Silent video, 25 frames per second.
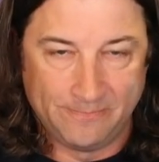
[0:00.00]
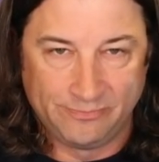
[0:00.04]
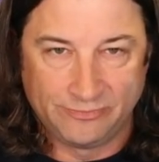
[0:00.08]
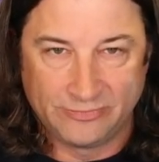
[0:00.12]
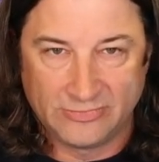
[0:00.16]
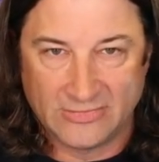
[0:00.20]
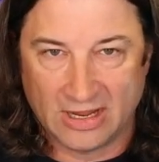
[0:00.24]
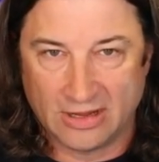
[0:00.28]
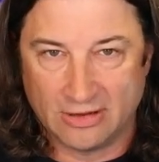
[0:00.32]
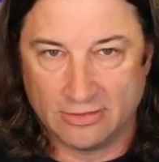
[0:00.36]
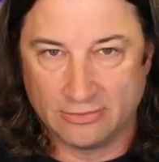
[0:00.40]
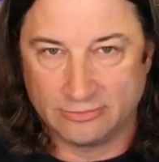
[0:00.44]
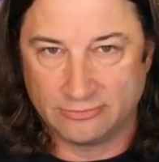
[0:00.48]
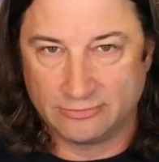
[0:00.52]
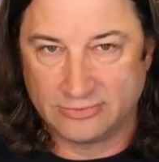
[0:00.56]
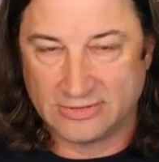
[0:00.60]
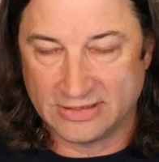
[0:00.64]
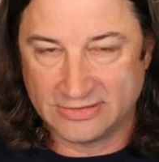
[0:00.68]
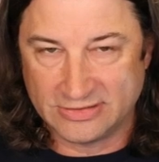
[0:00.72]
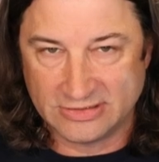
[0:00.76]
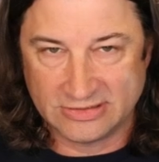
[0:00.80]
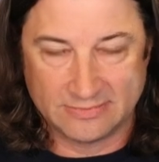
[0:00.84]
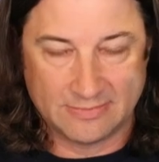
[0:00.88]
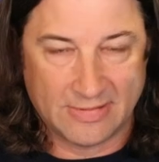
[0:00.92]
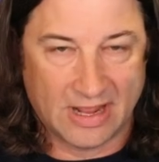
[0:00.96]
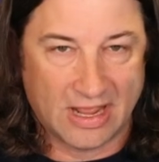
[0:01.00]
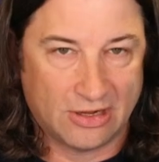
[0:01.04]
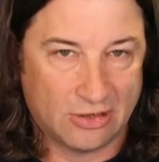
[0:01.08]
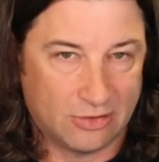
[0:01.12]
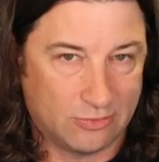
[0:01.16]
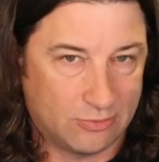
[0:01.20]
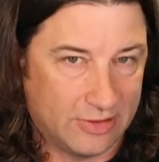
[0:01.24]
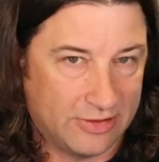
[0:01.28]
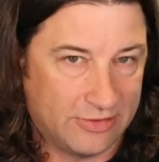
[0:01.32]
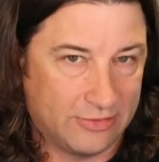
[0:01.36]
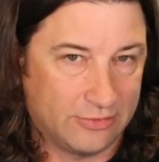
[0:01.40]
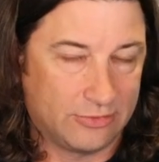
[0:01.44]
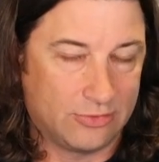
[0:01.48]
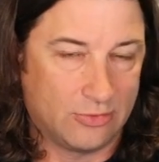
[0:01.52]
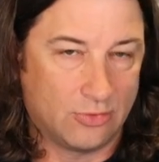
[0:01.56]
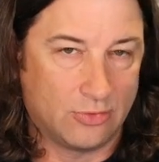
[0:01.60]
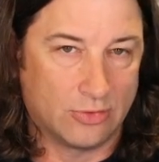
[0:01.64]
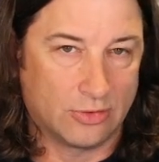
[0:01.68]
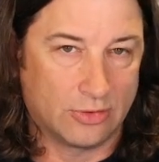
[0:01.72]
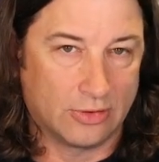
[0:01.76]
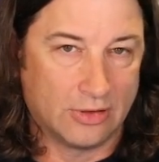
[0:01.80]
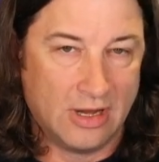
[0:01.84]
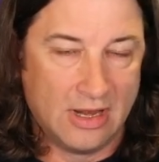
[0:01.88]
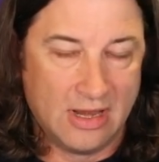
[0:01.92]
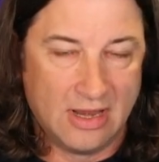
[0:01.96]
Now, that doesn't matter whether
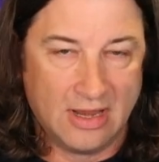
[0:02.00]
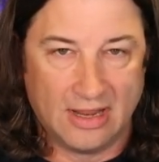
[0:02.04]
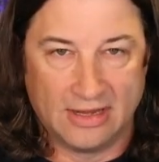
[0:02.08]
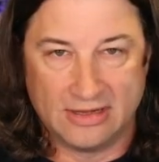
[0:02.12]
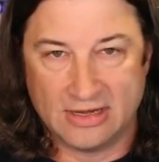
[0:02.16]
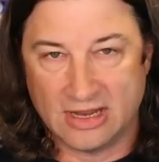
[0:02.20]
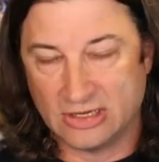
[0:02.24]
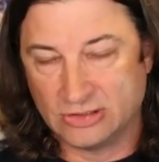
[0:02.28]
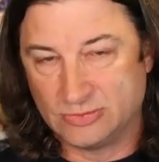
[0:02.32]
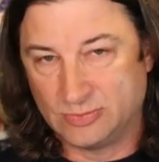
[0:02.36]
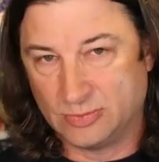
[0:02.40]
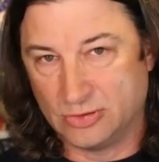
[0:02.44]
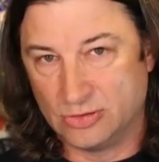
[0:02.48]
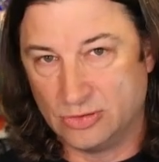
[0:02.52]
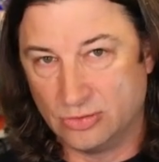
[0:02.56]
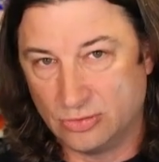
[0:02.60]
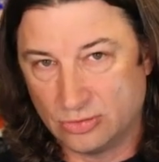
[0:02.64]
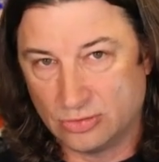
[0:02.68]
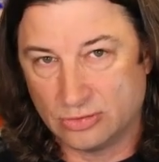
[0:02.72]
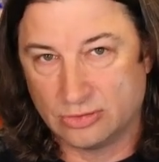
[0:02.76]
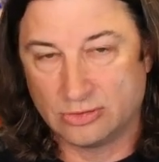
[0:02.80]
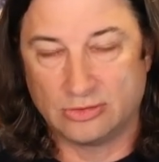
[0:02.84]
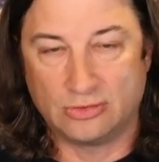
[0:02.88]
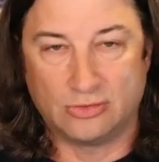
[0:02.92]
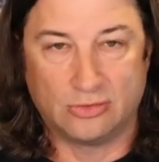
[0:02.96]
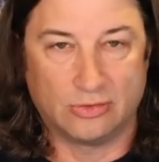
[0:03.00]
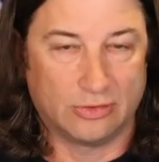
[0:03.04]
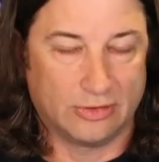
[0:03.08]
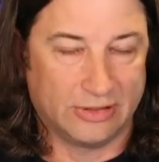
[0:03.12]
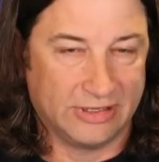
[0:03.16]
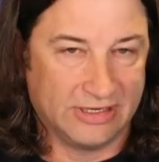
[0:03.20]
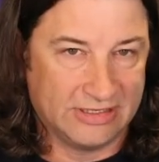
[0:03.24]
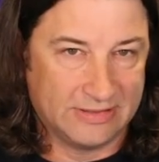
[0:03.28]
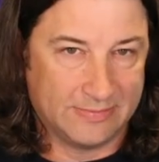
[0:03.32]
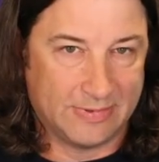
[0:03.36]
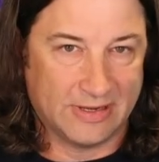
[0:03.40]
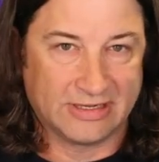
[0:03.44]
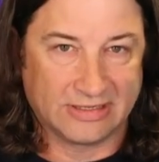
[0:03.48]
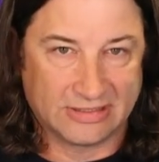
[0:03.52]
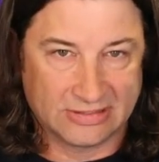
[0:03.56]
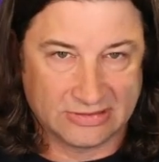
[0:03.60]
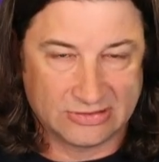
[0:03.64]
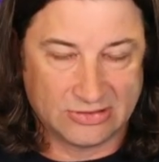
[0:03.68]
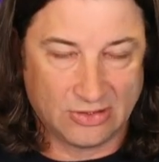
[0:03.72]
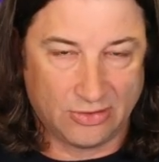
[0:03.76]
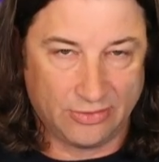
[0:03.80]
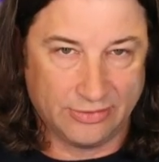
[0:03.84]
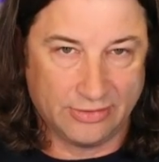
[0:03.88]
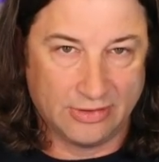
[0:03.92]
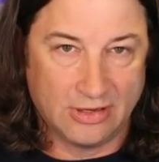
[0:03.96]
you're an entrepreneur or an independent
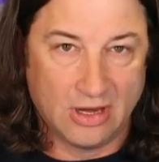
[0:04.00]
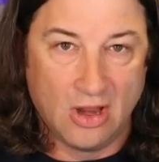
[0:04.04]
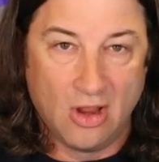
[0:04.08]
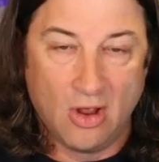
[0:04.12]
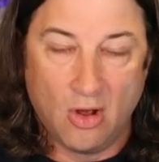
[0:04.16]
consultant,